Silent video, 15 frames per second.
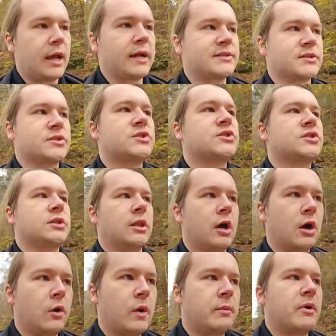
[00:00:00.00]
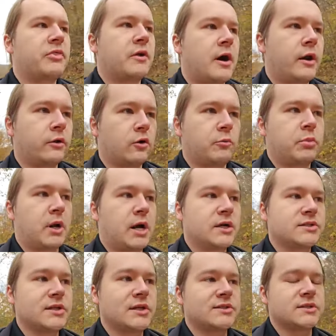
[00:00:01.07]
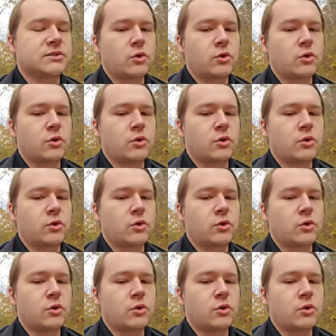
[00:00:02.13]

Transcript: It's a slow and methodical process.